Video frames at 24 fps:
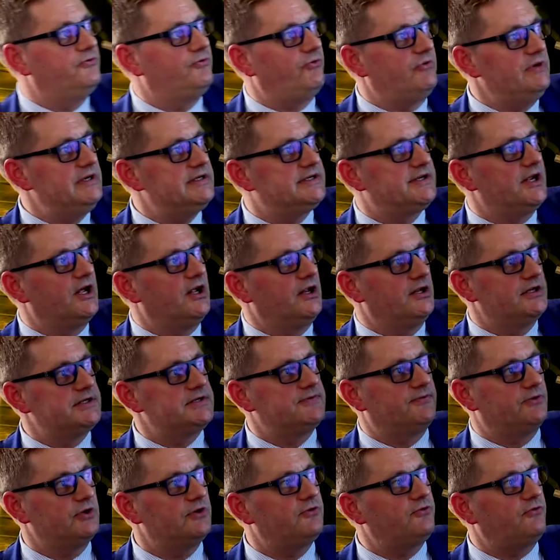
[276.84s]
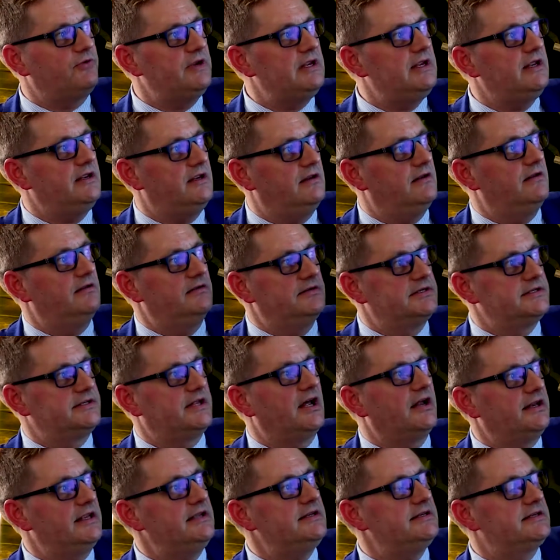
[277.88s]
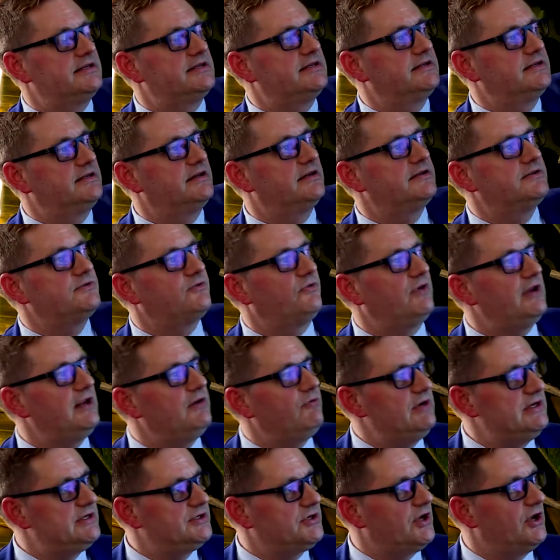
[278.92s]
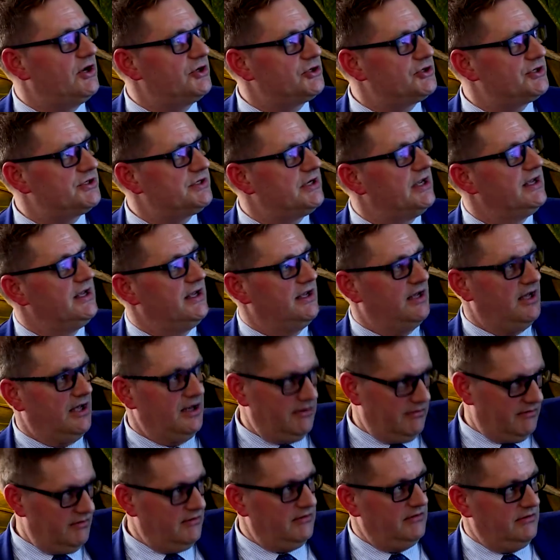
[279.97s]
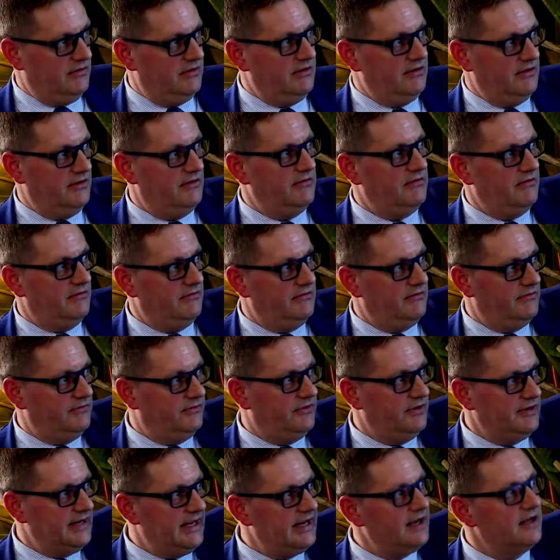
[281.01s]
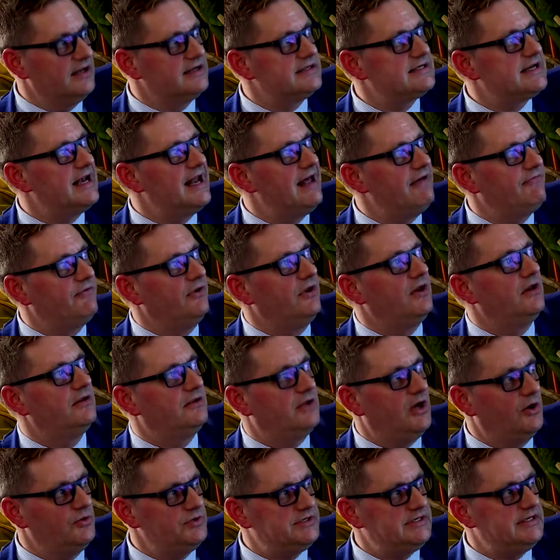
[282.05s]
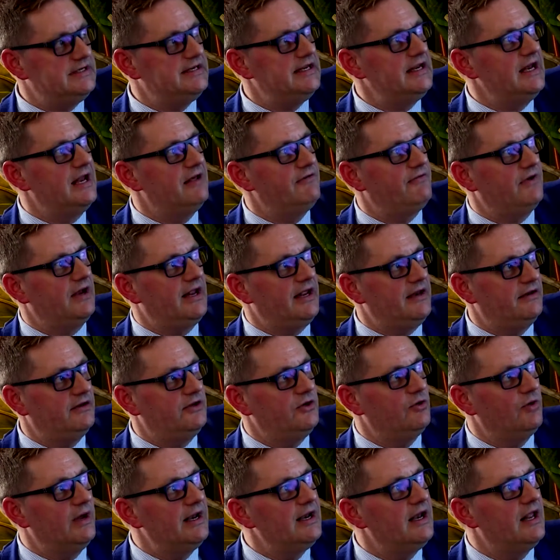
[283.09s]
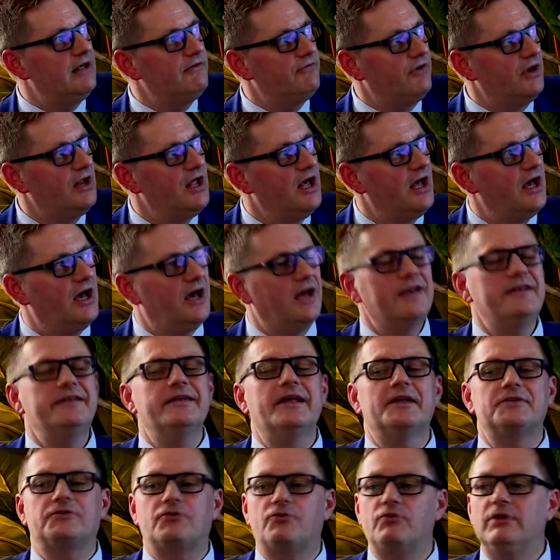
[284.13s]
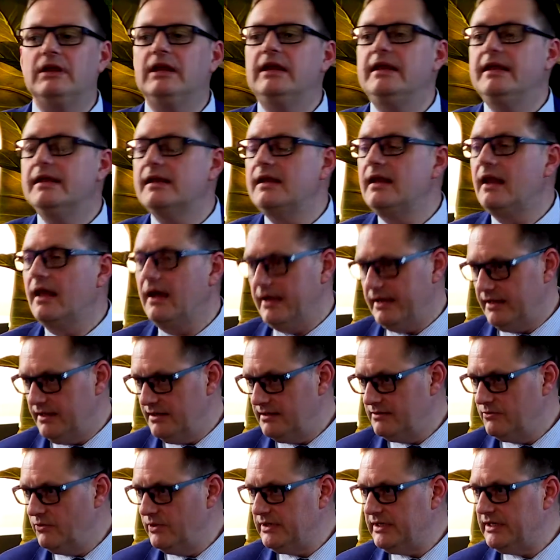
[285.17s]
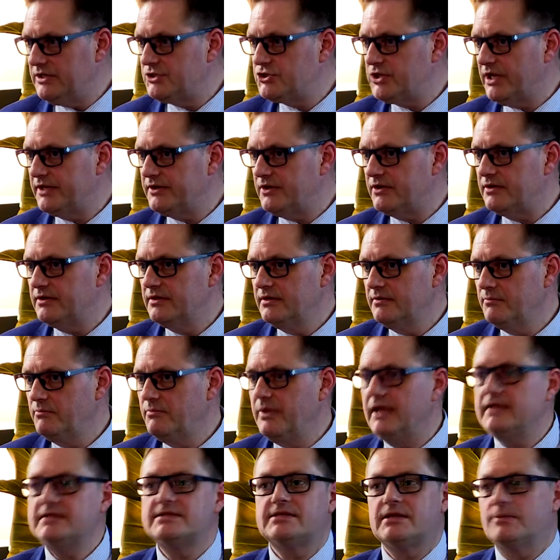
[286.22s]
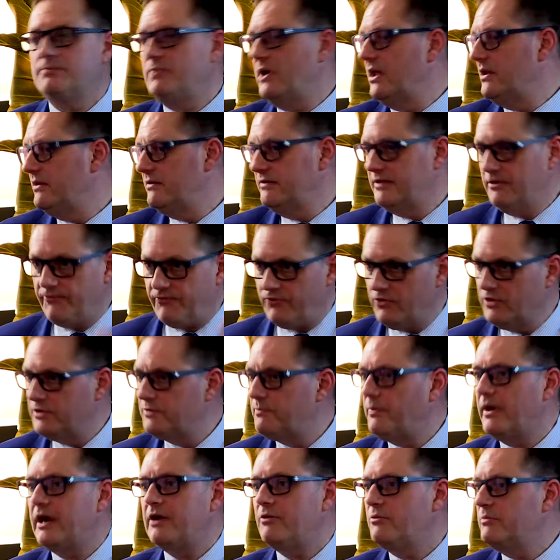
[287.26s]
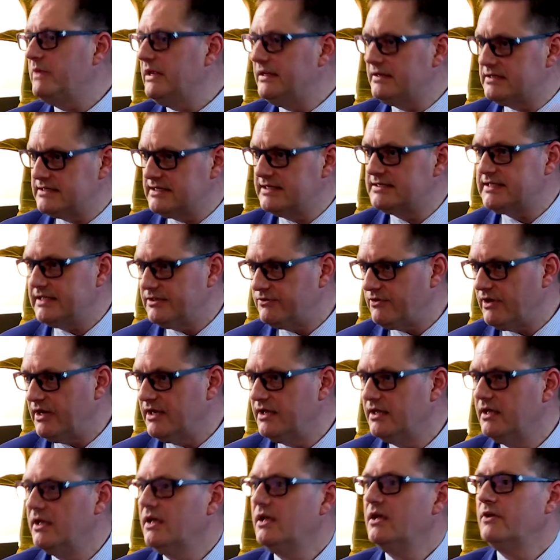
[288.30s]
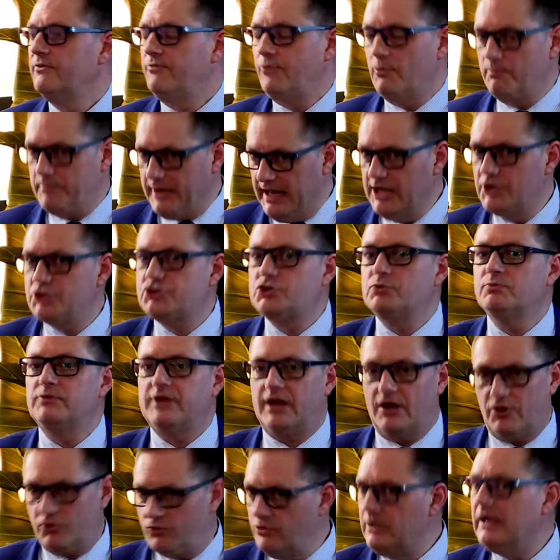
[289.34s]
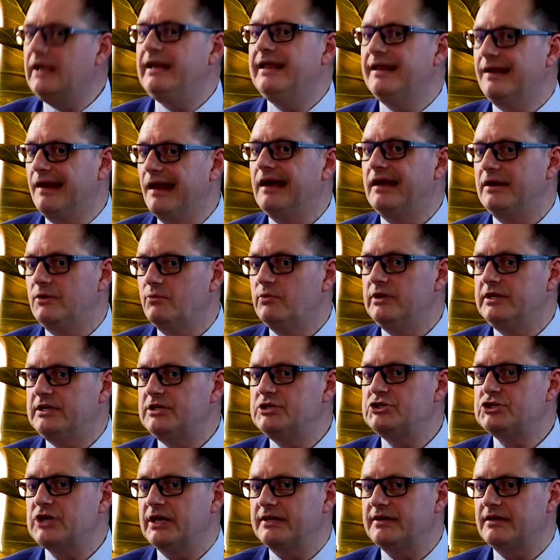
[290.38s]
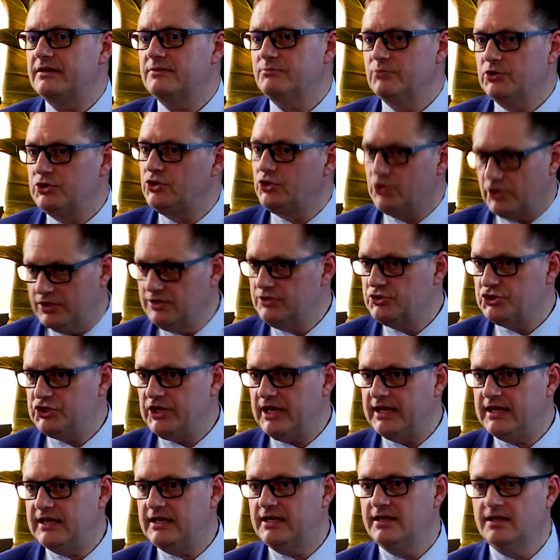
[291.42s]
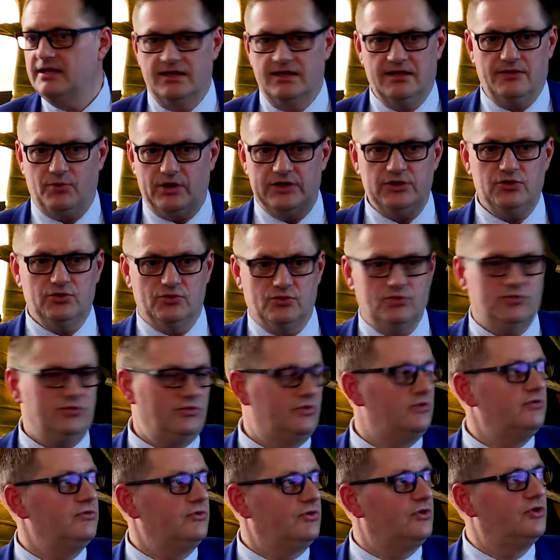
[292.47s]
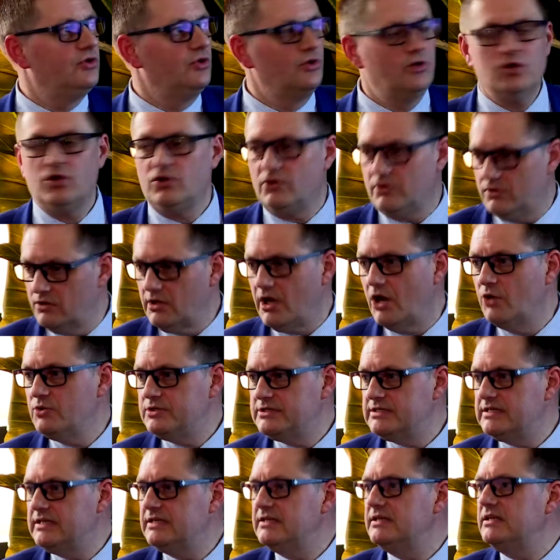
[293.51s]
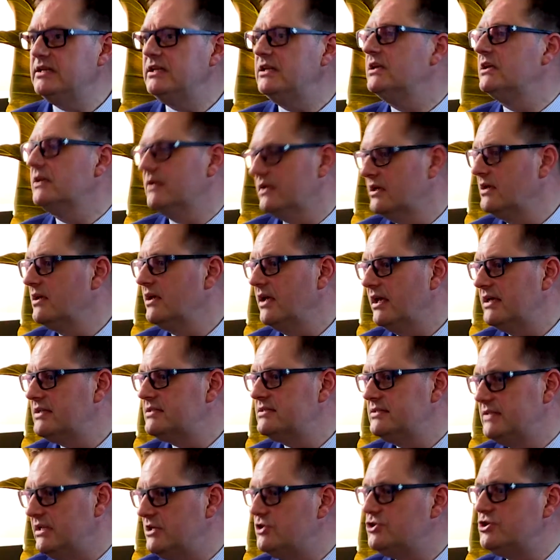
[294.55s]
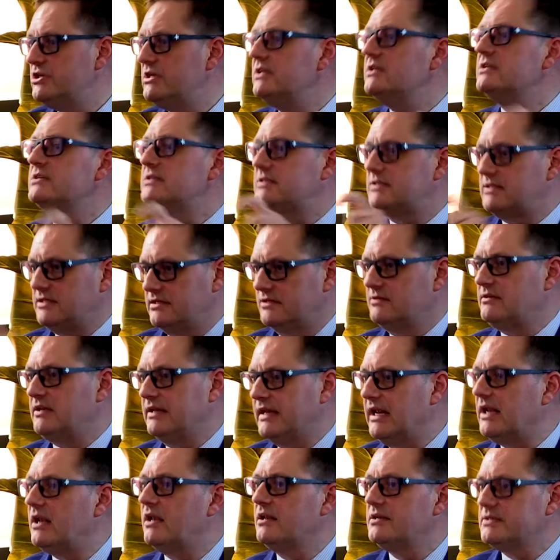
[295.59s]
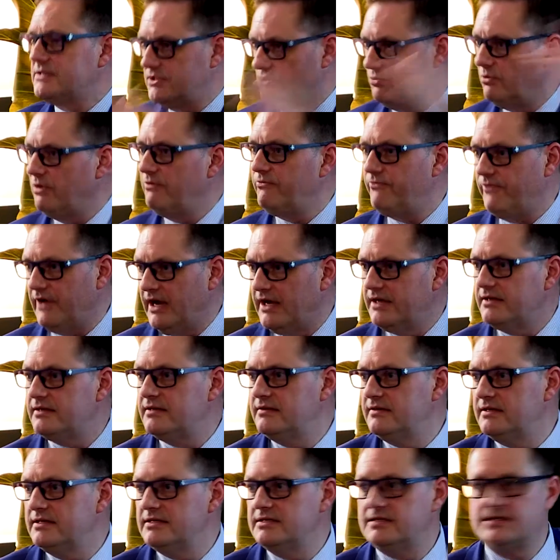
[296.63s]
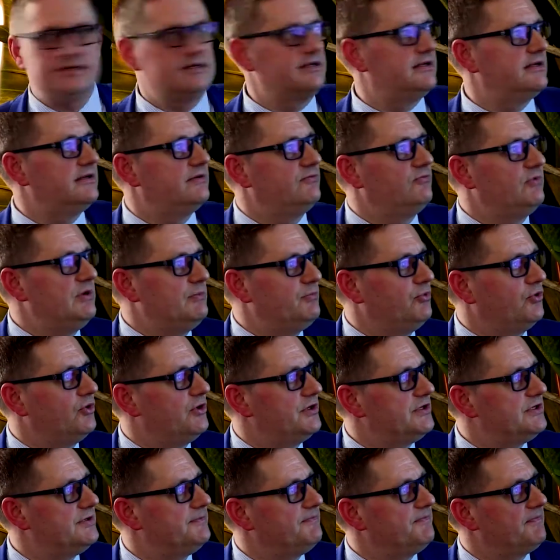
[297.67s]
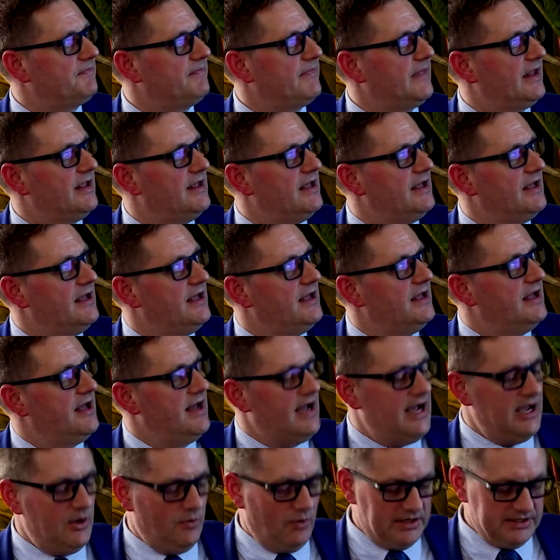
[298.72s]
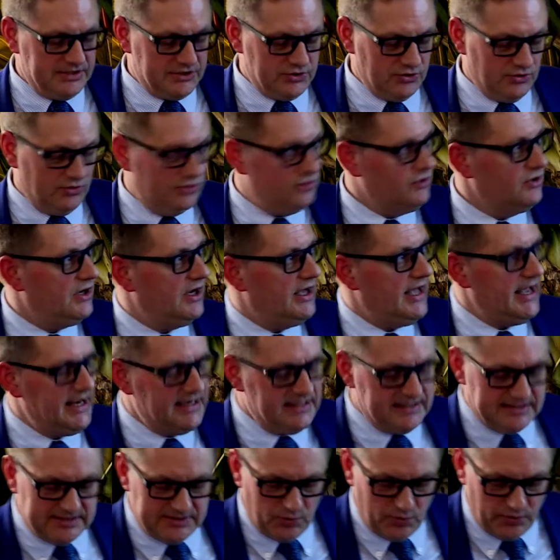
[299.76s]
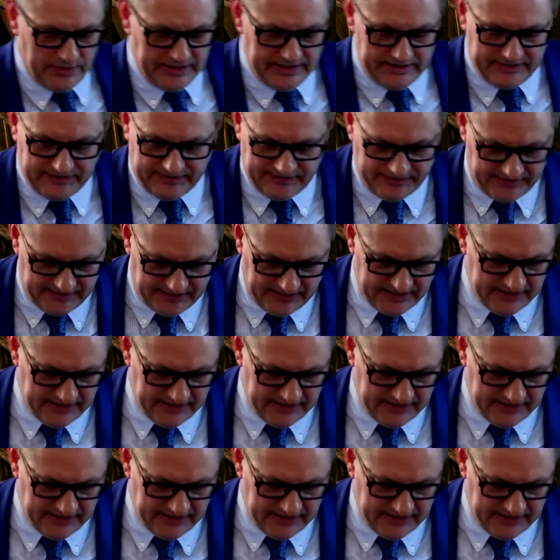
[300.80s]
the results for the 3 studies, the 3 research on the Netherlands level, OECD level, and UN level are not really in line with each other, based upon different parameters, etc. For Belgium, they are really in line with each other. But you can check when you Google OECD SDGs, the Netherlands, you will find this report. I want to end with